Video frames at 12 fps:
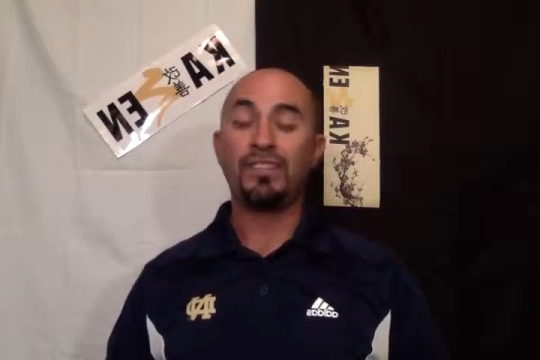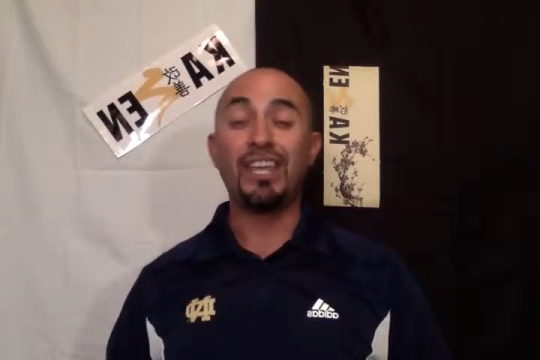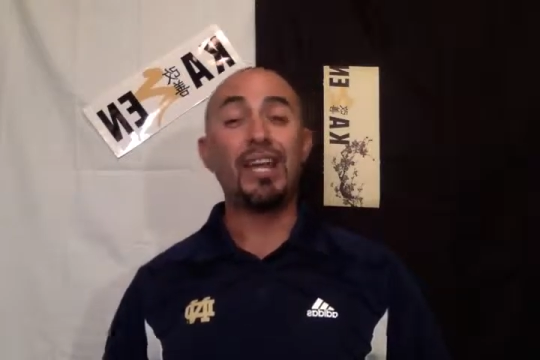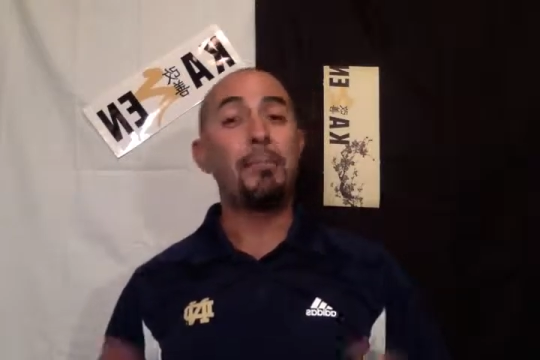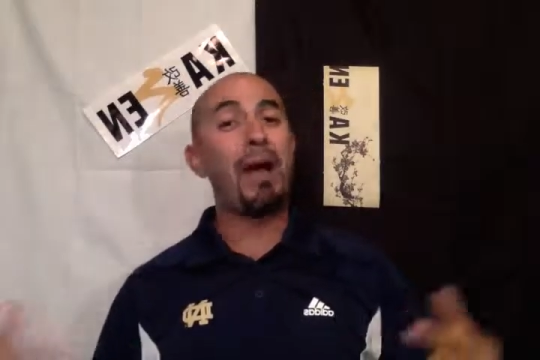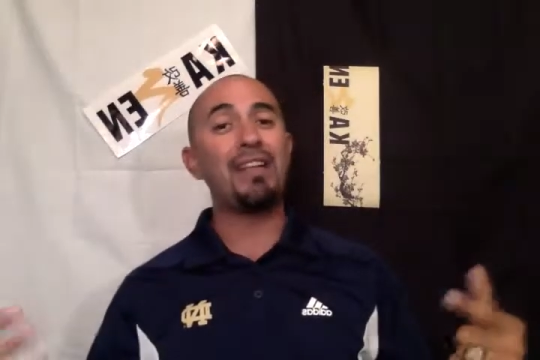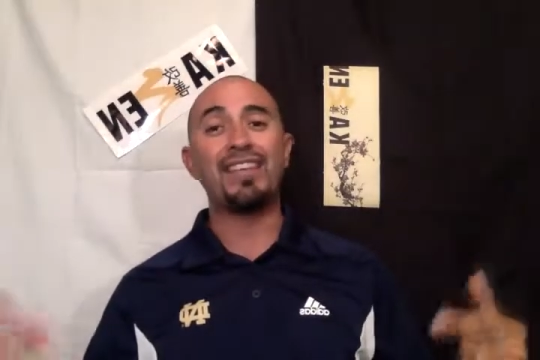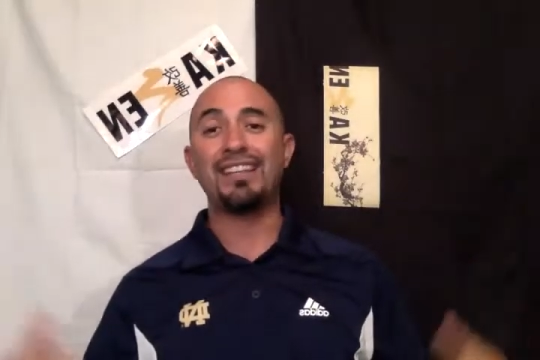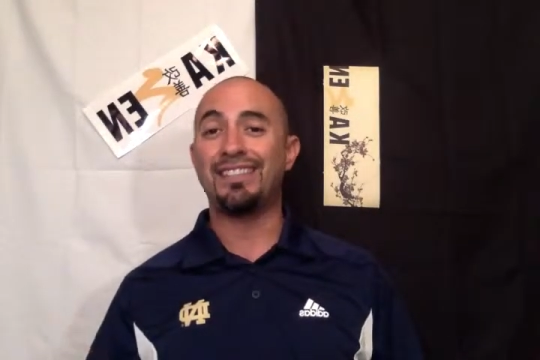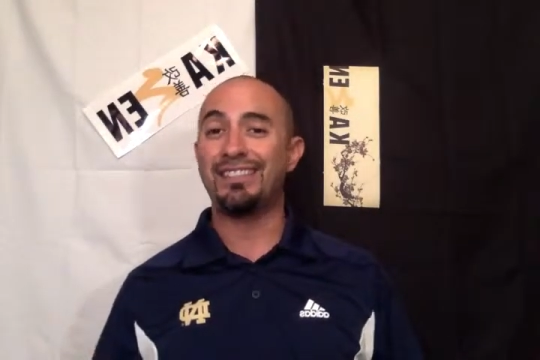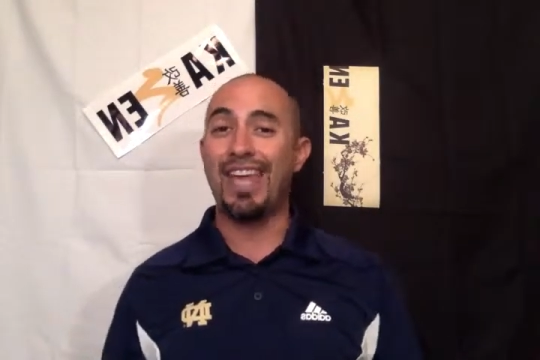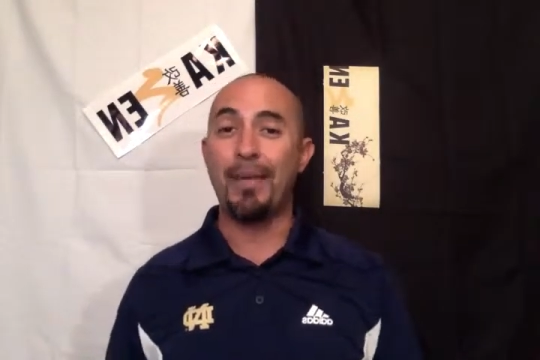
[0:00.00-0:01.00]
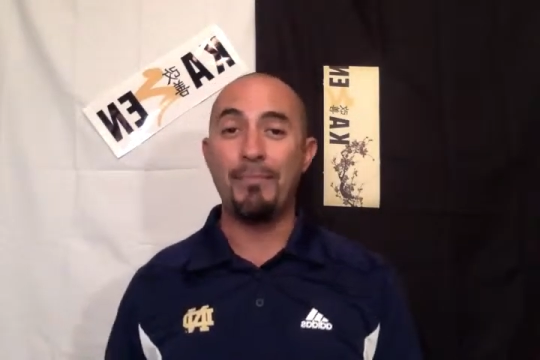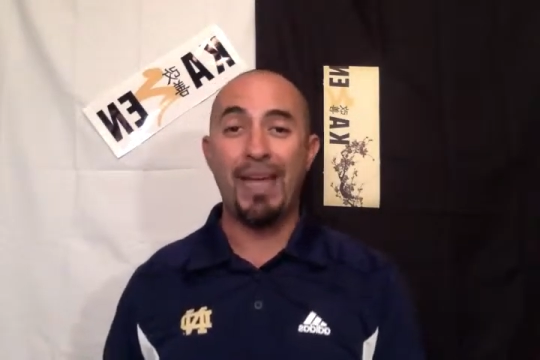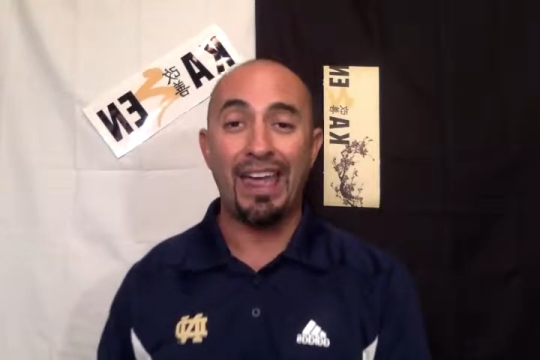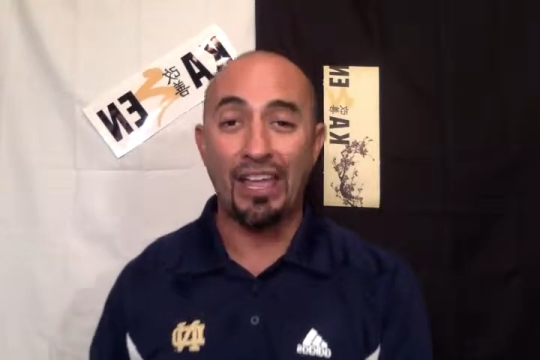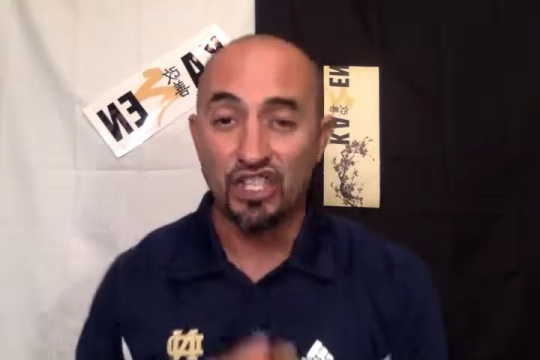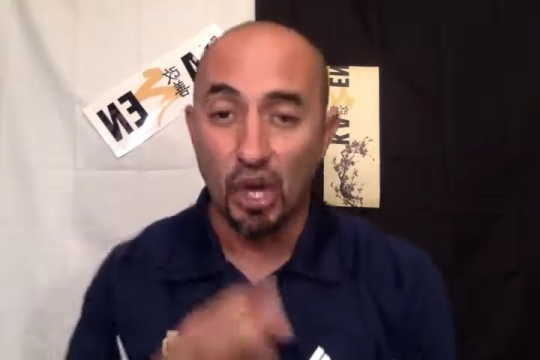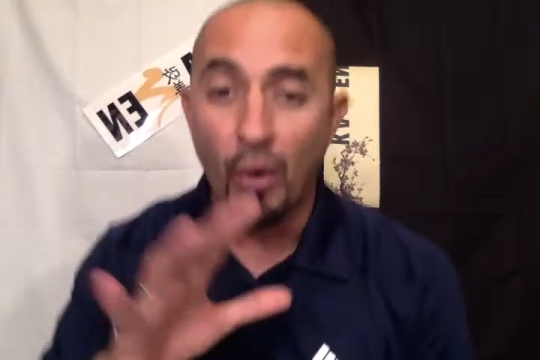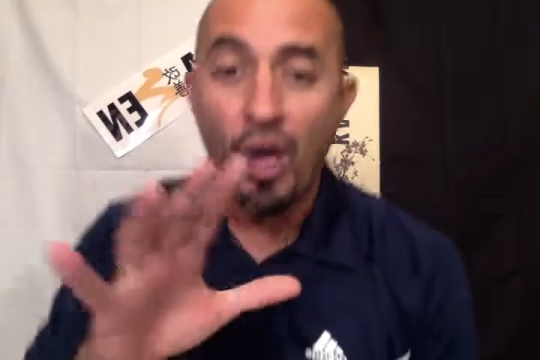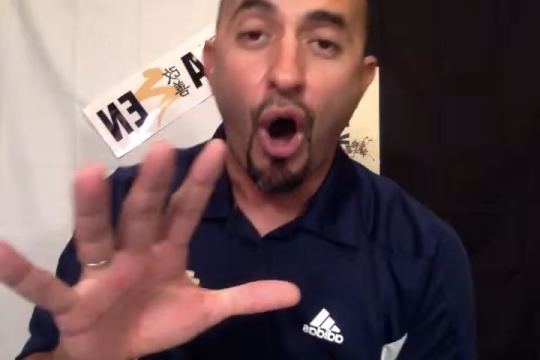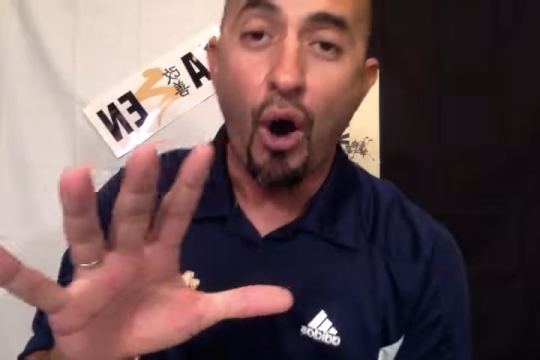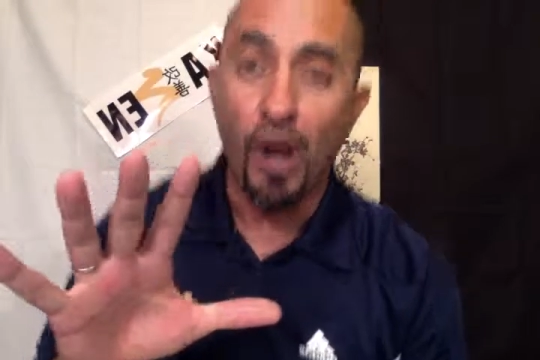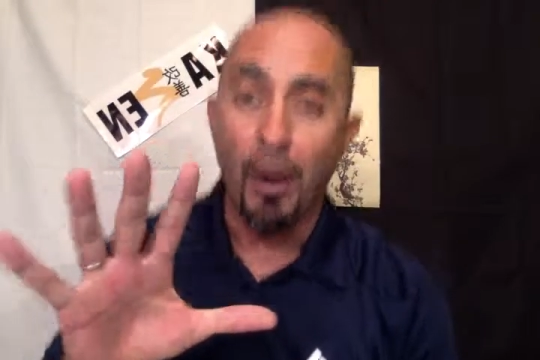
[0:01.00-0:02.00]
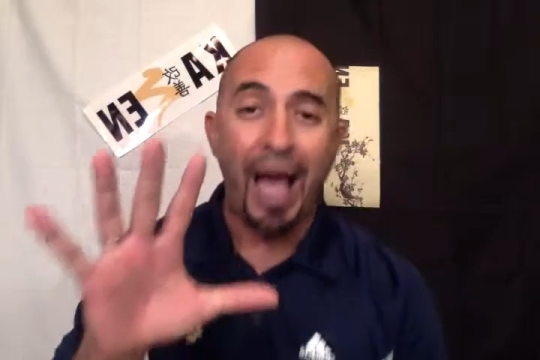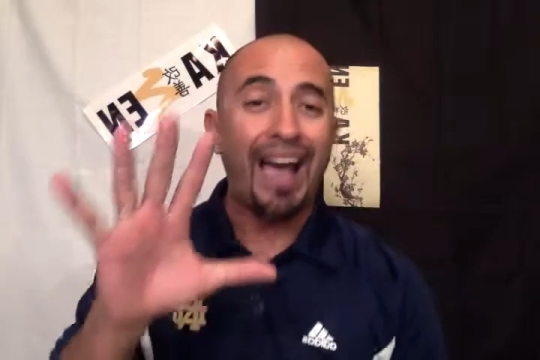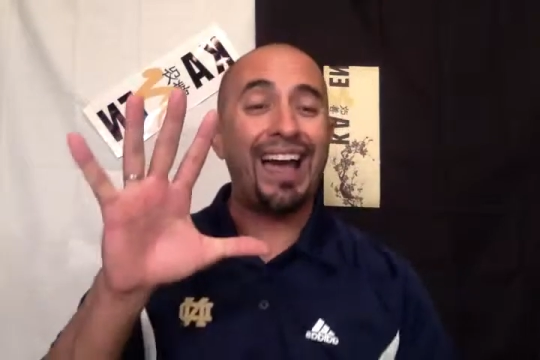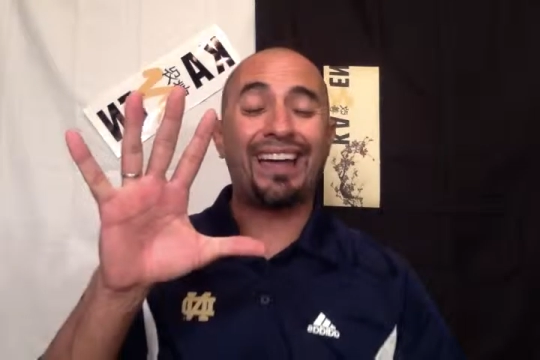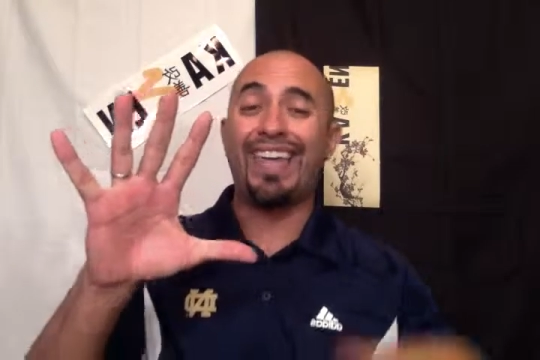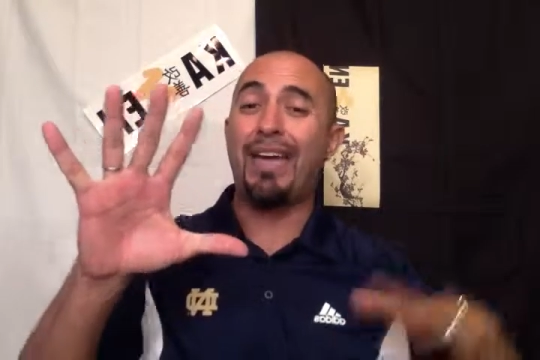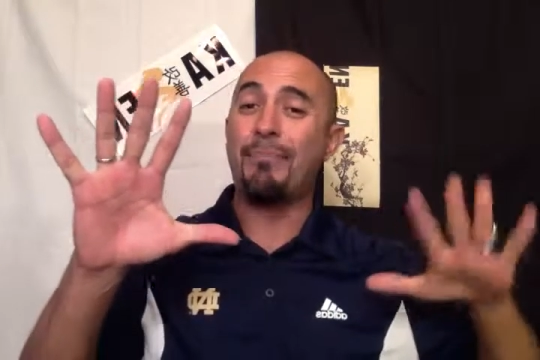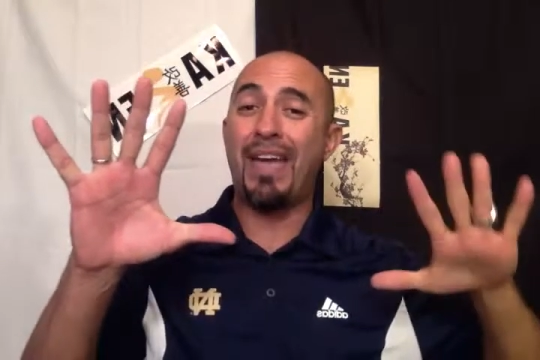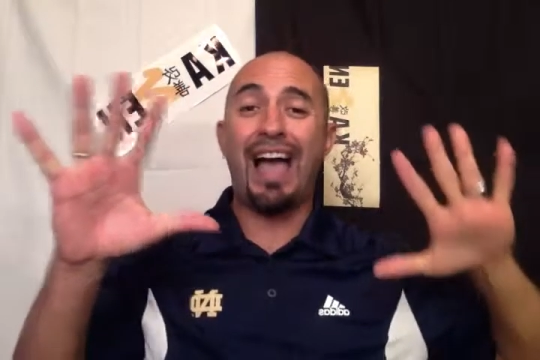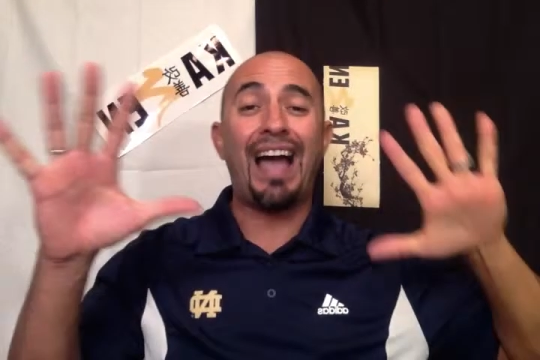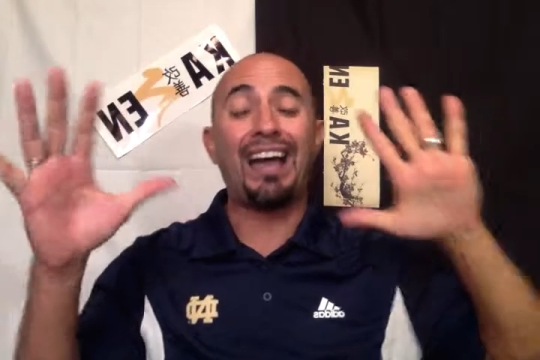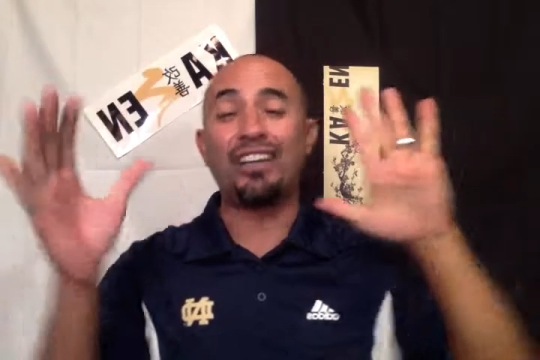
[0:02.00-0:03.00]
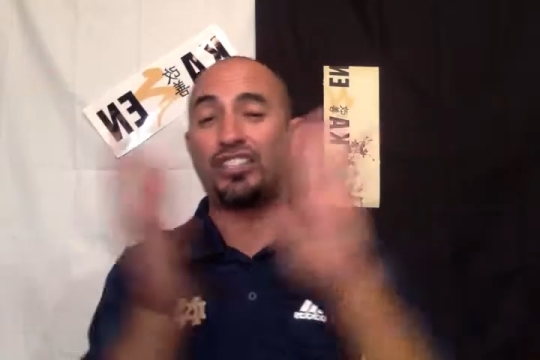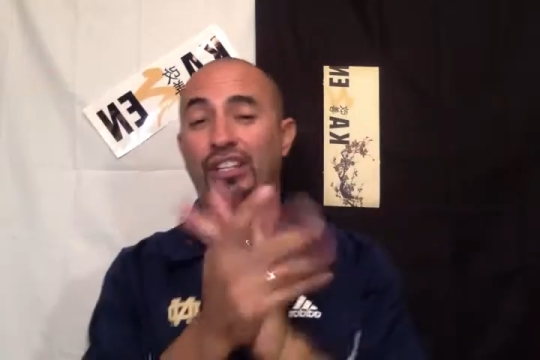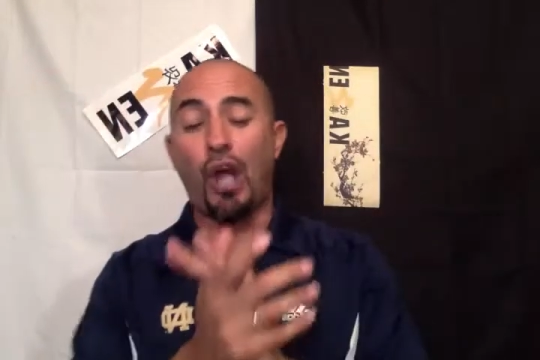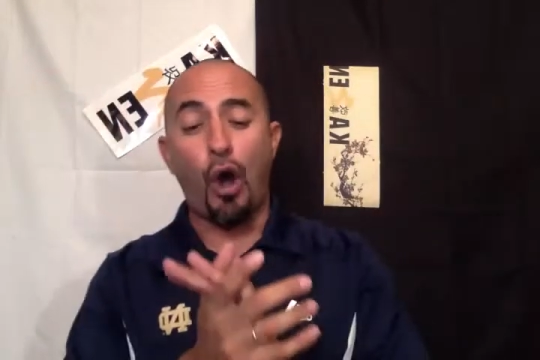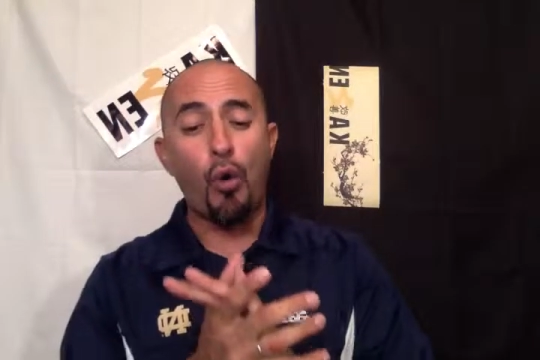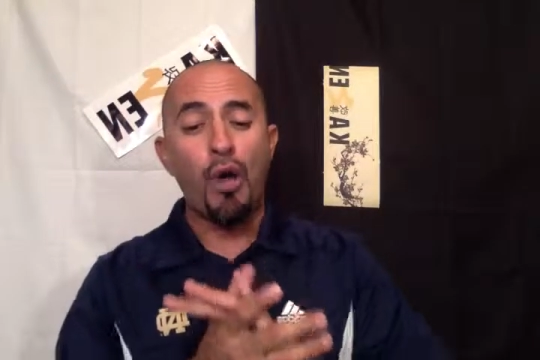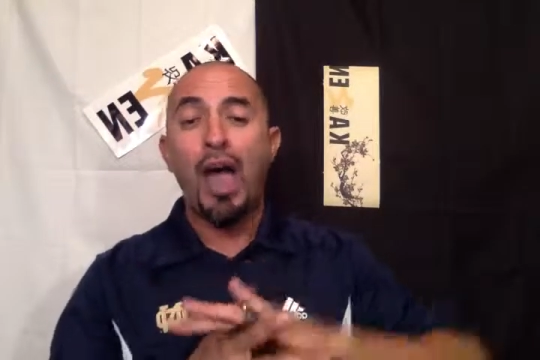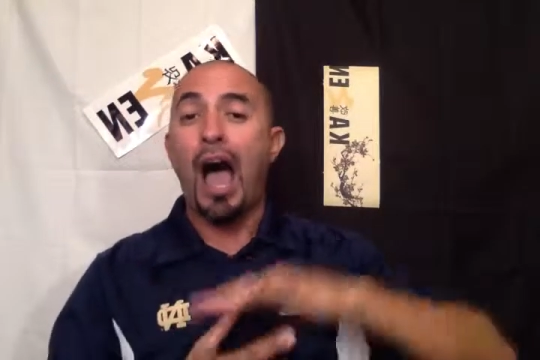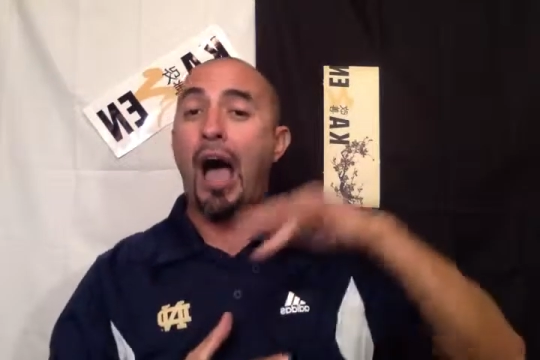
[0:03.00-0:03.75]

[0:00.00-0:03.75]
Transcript: Think about that today, man. So hold up, I gotta get, man. I got to go.